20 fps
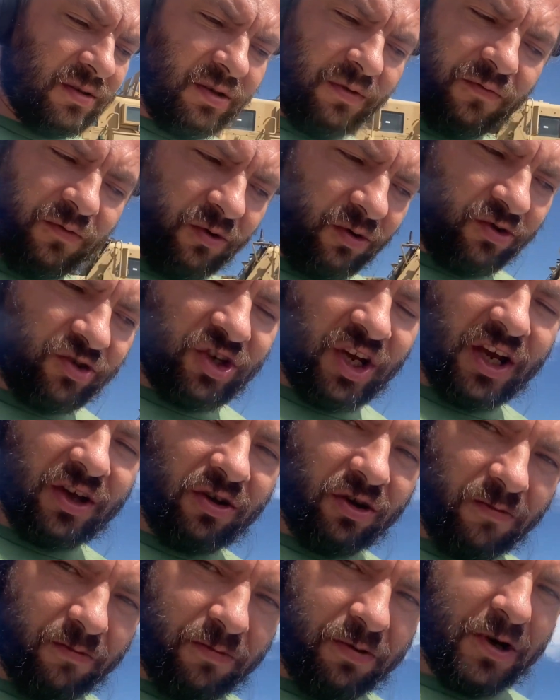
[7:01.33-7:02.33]
if you check
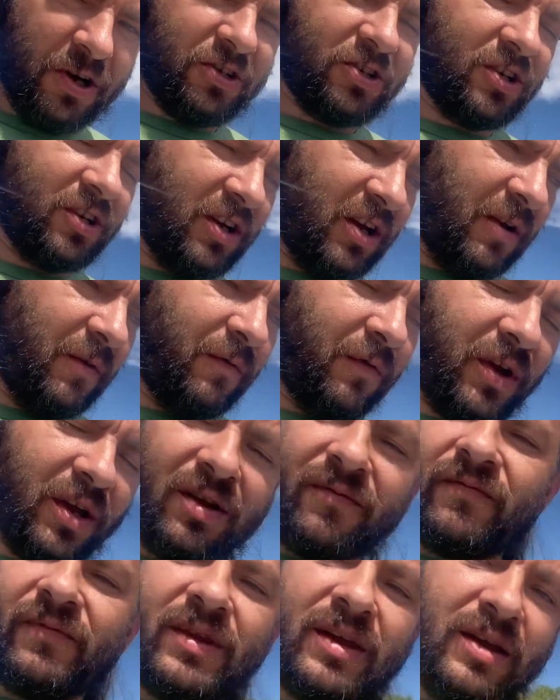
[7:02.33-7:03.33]
your pressure and
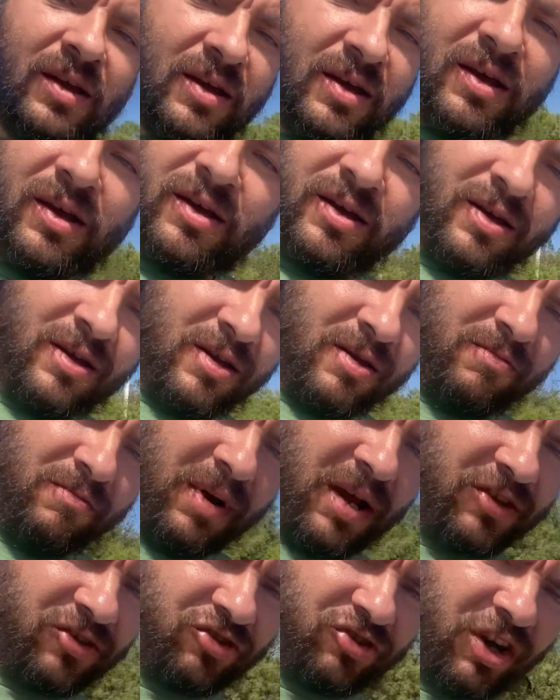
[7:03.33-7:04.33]
everything.
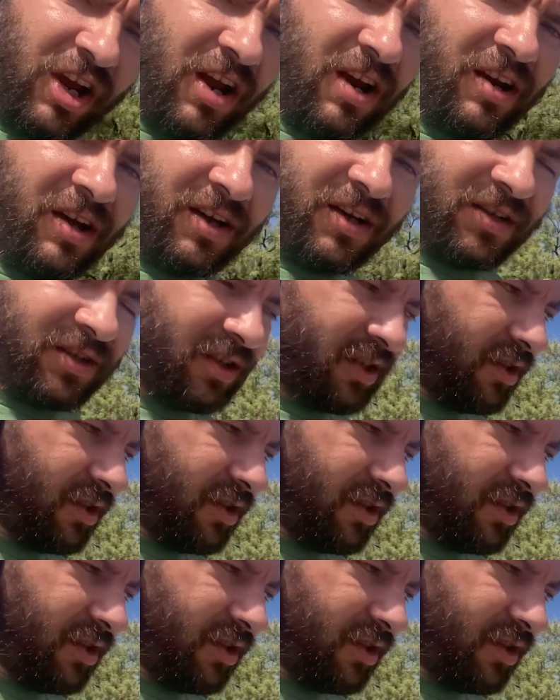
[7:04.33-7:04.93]
But trailer